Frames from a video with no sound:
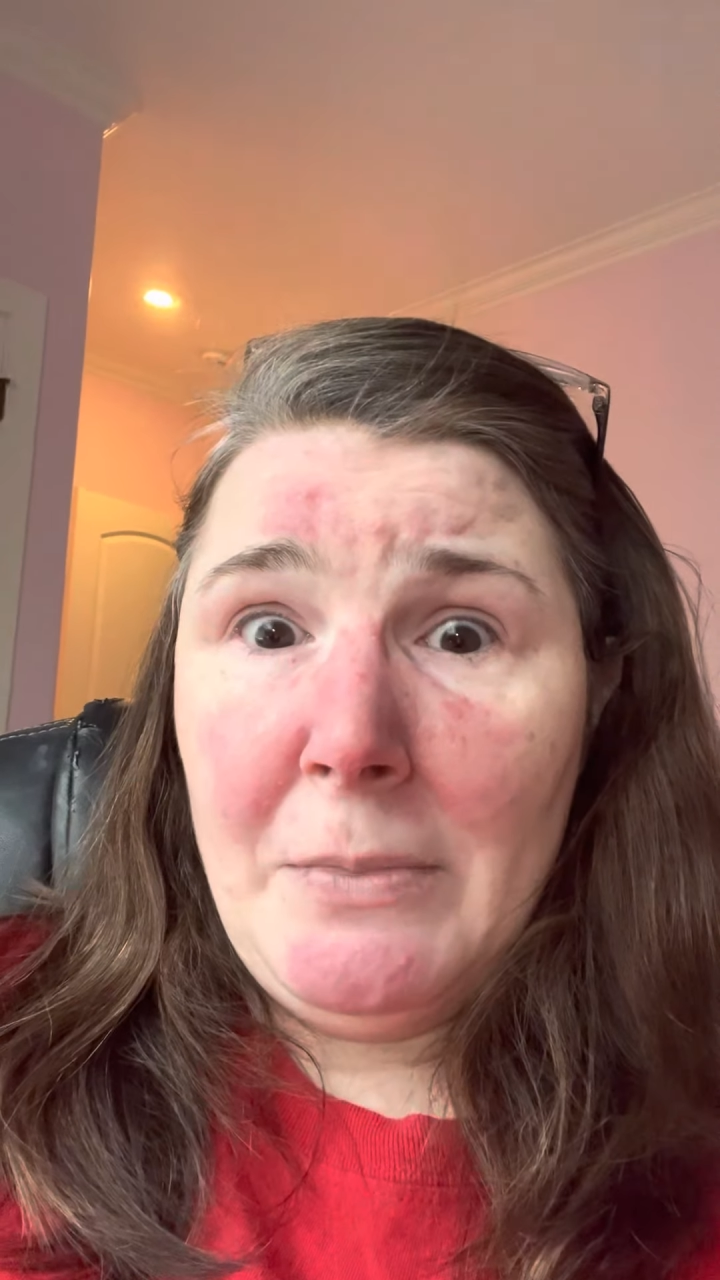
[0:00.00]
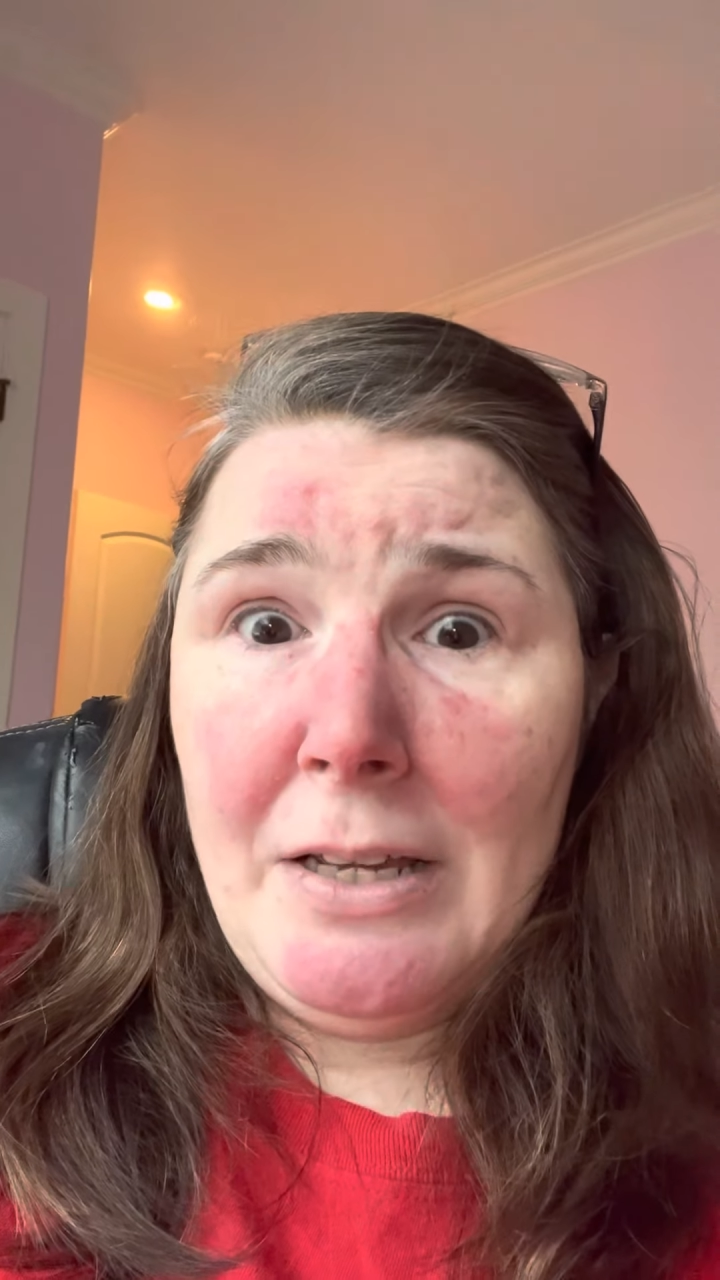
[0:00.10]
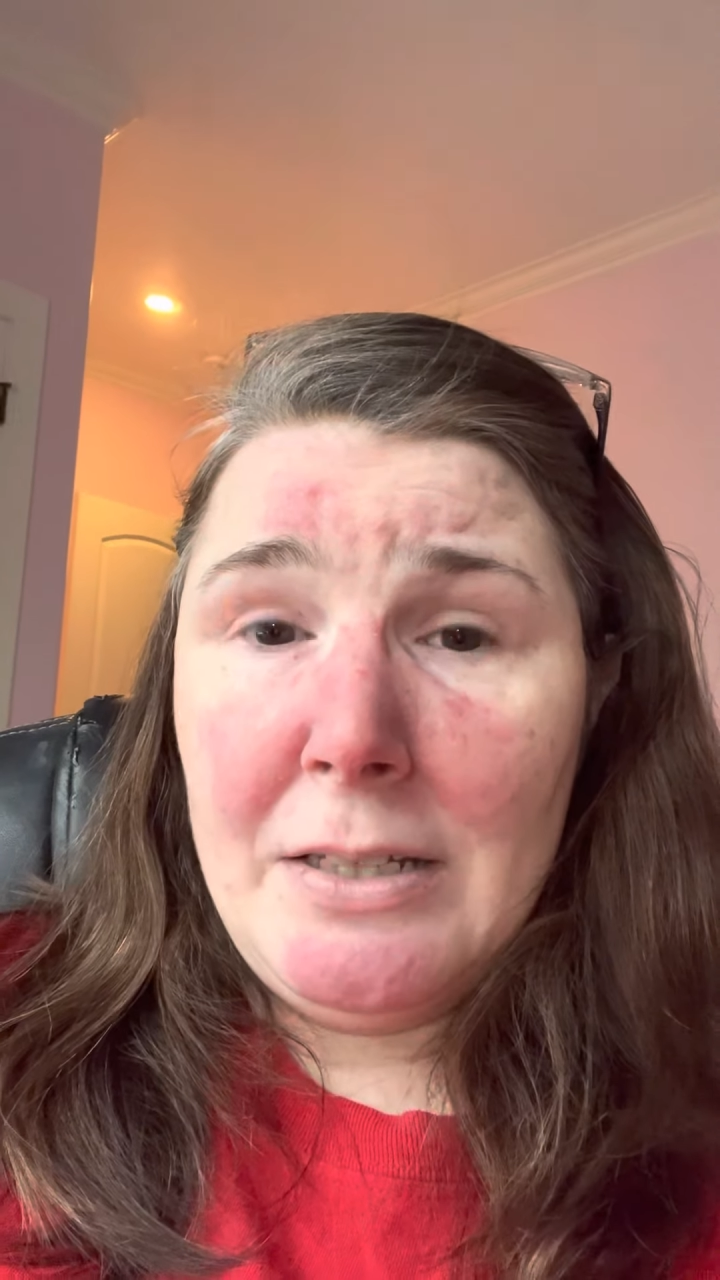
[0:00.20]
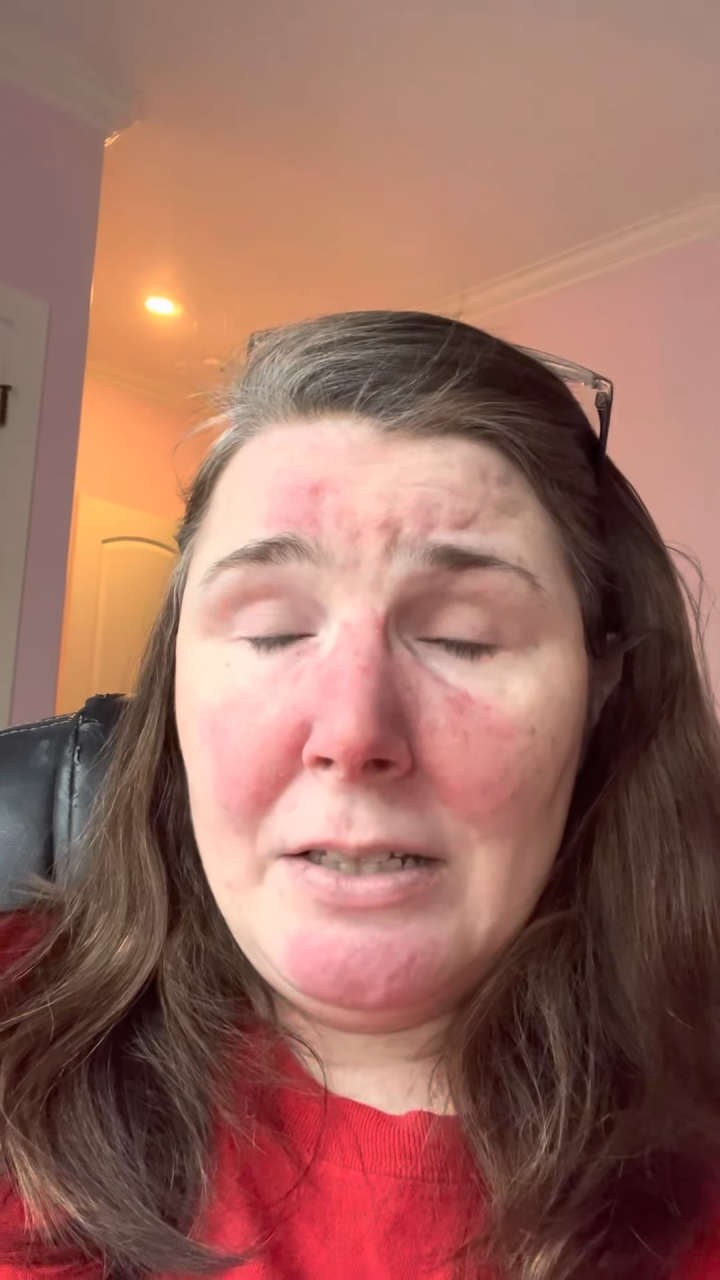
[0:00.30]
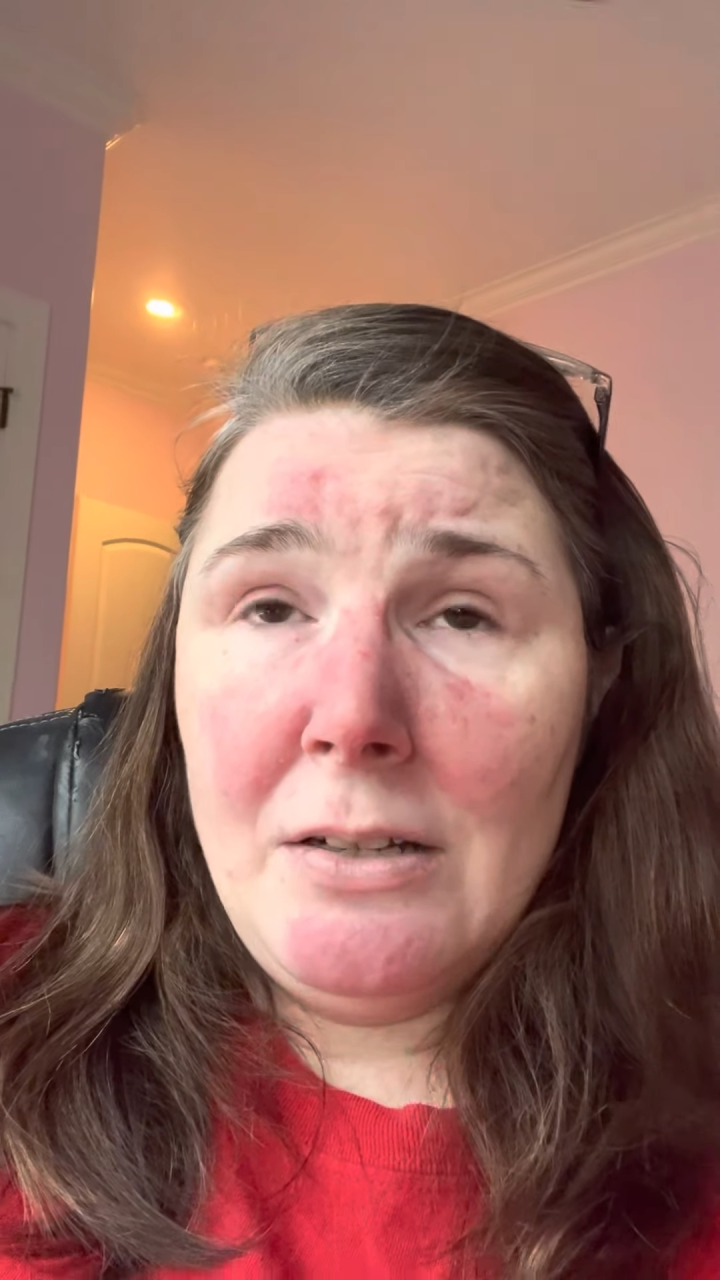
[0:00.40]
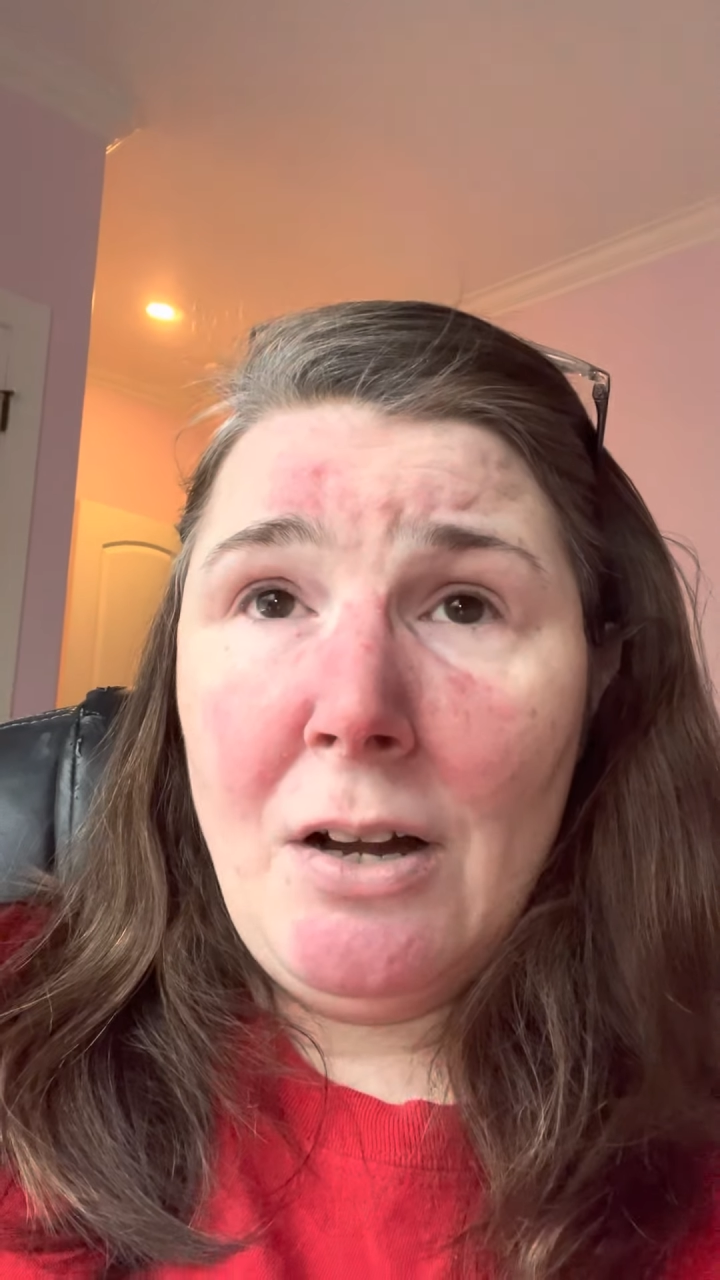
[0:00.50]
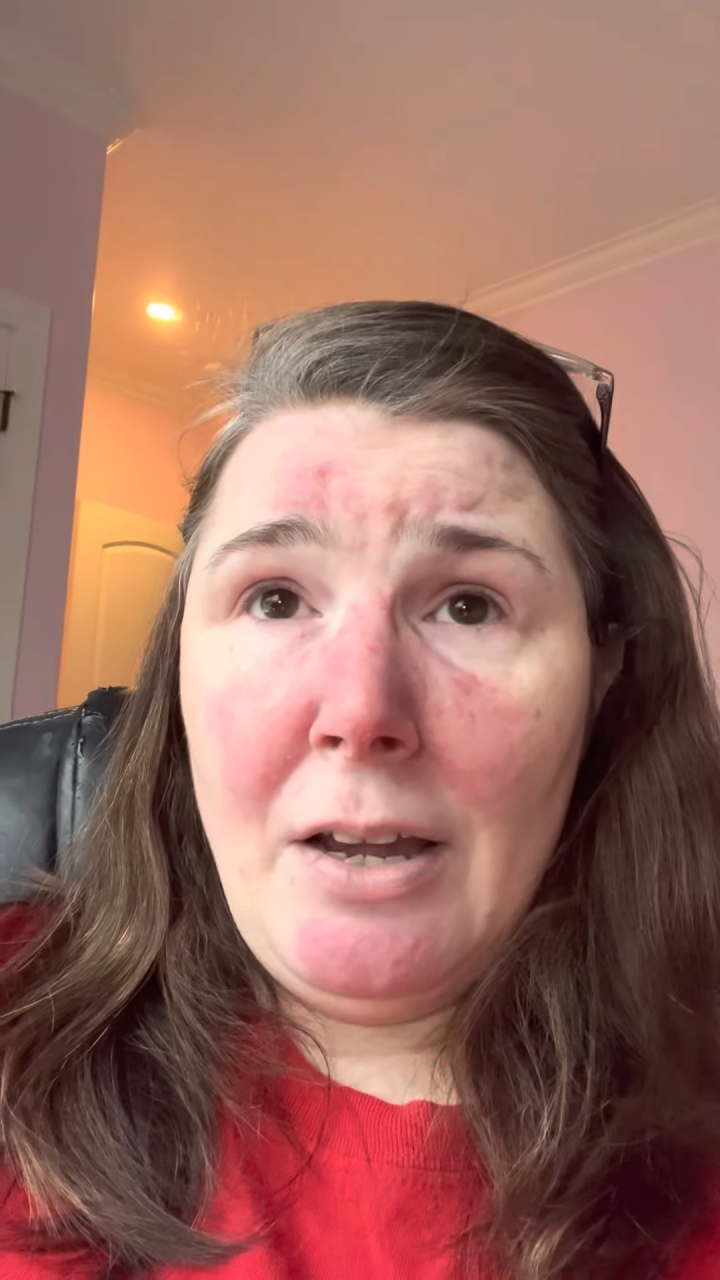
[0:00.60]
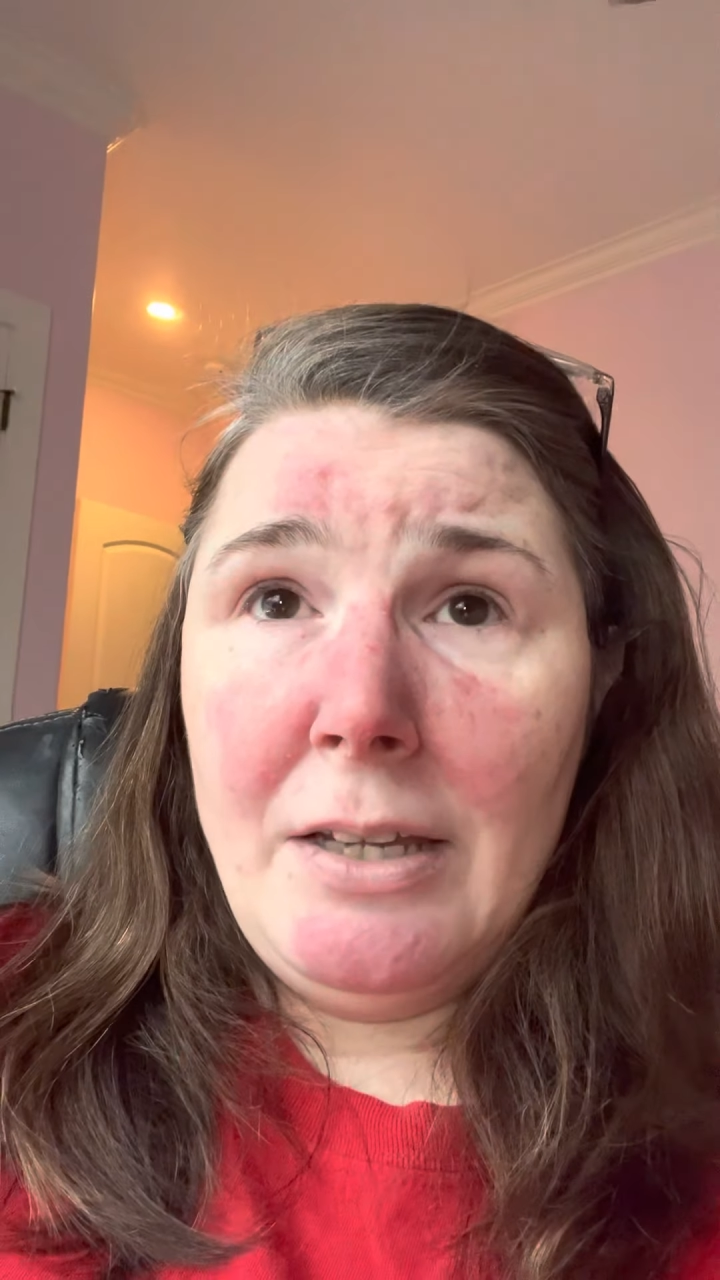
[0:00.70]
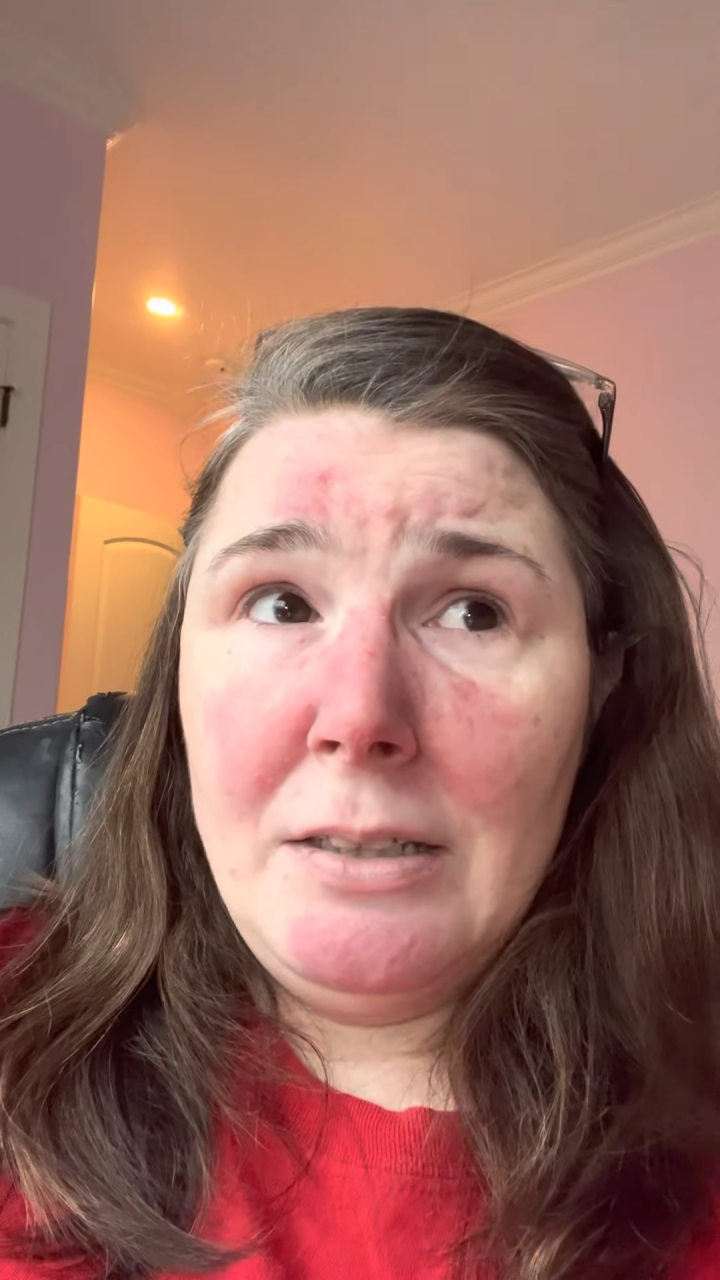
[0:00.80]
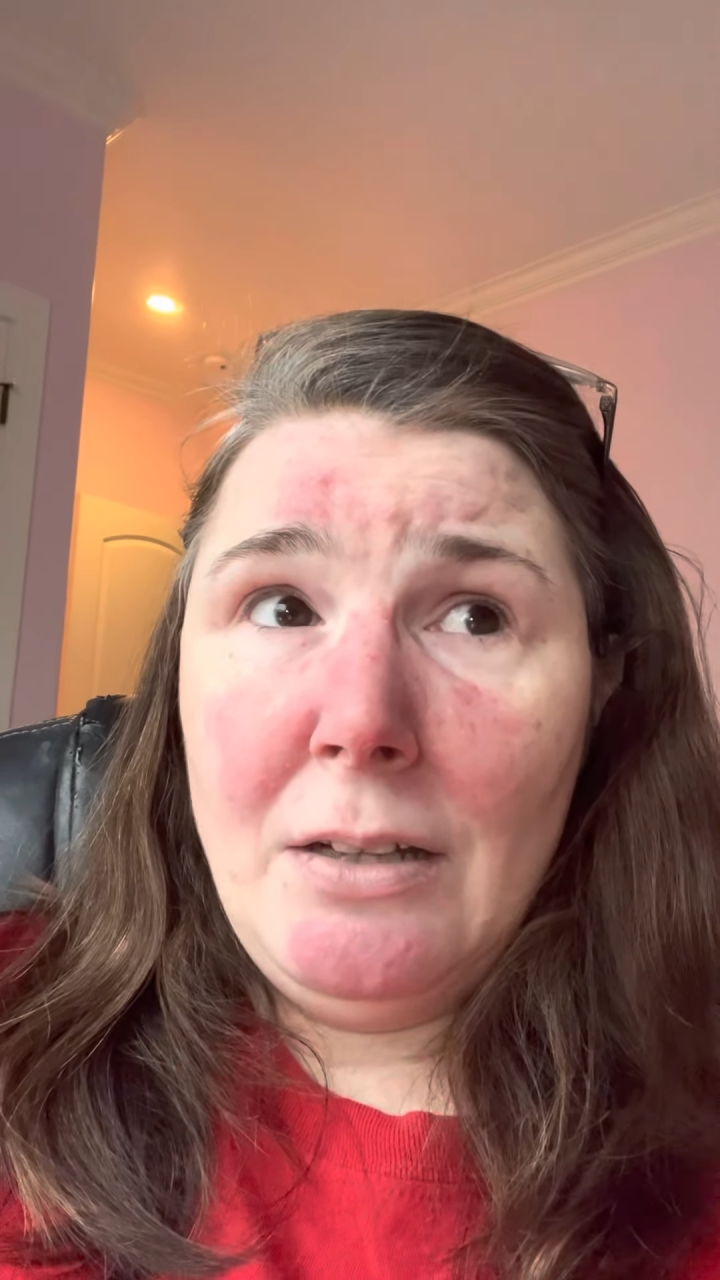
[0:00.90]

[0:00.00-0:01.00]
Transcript: last night